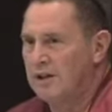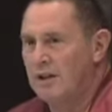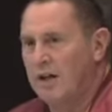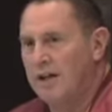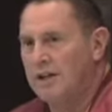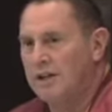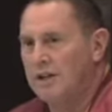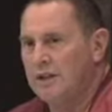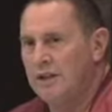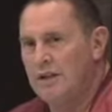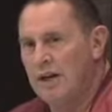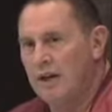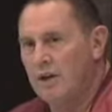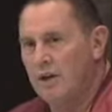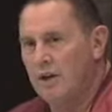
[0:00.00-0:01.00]
The idea
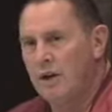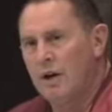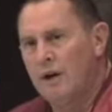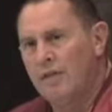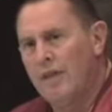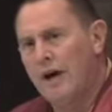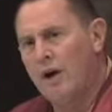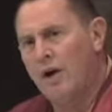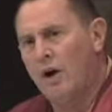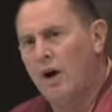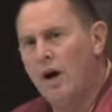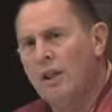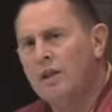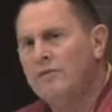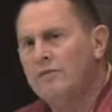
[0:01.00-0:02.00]
that
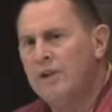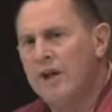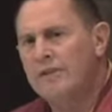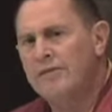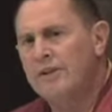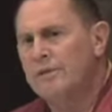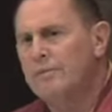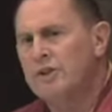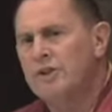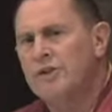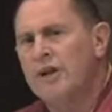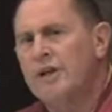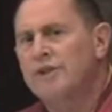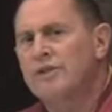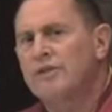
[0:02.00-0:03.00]
all of life can be
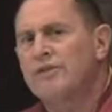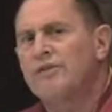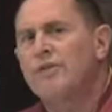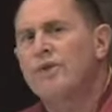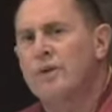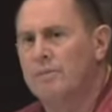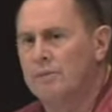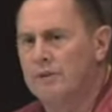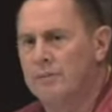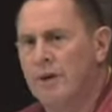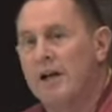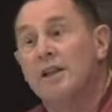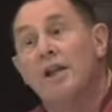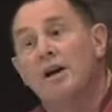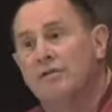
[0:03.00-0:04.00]
transformed
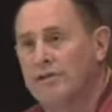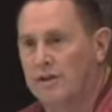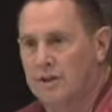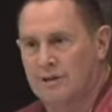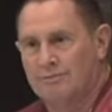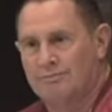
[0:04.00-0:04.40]
by love.